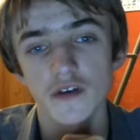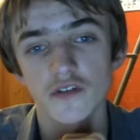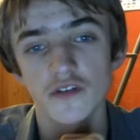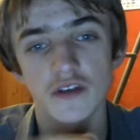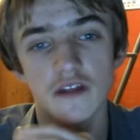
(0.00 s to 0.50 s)

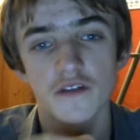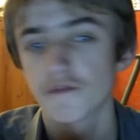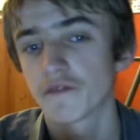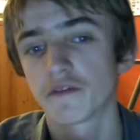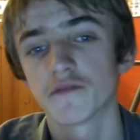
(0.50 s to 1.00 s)
should get to
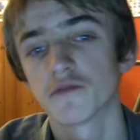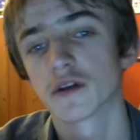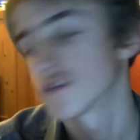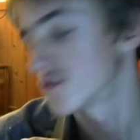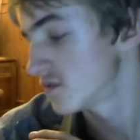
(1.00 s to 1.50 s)
50
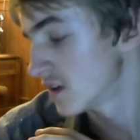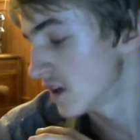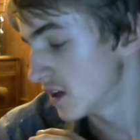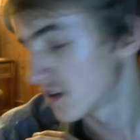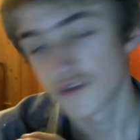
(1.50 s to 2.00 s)
really
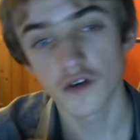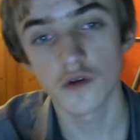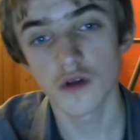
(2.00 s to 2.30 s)
soon.